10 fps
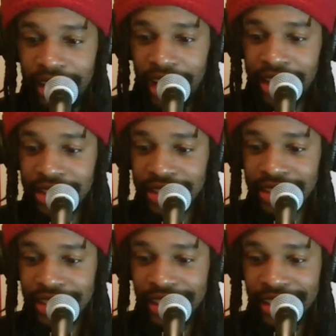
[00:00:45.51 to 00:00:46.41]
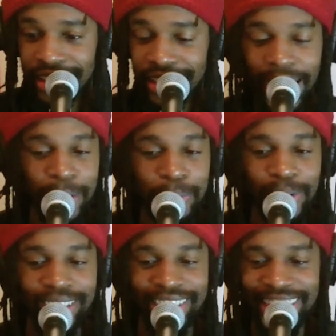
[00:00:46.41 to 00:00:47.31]
And the thought
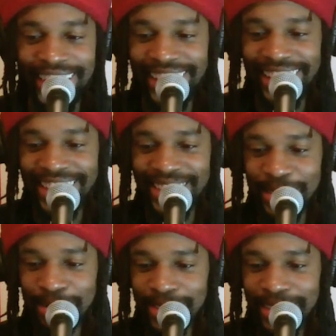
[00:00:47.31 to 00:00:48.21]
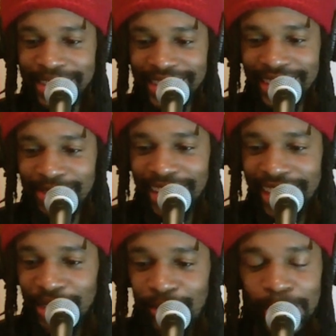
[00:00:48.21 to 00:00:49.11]
process of the elders them. So it's a couple
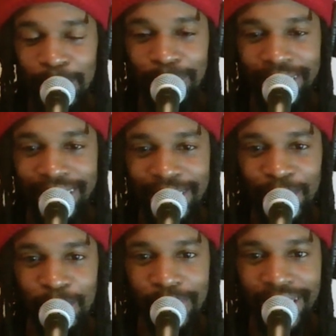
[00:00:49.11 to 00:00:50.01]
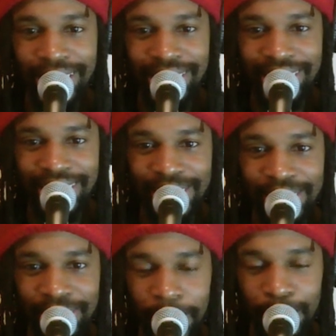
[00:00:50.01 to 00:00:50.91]
like a whole heap of thing combined still, you
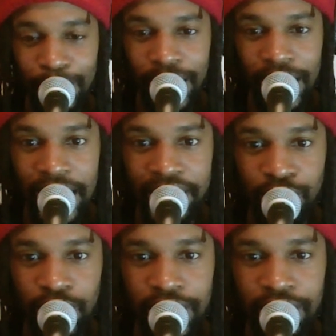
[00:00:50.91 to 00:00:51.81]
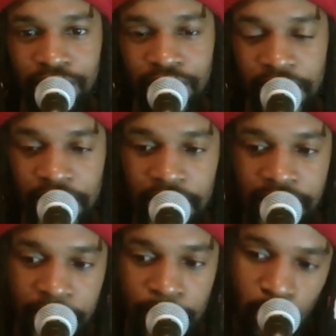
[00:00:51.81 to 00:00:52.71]
know, in regard as it relates to the elders
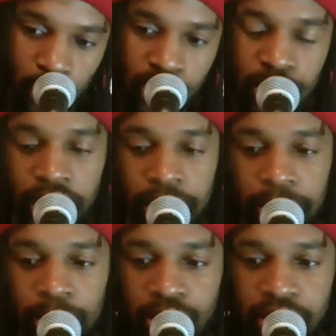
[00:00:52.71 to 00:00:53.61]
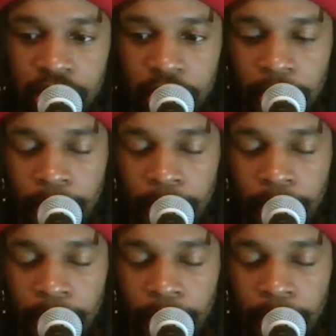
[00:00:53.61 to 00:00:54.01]
and the roots reggae music.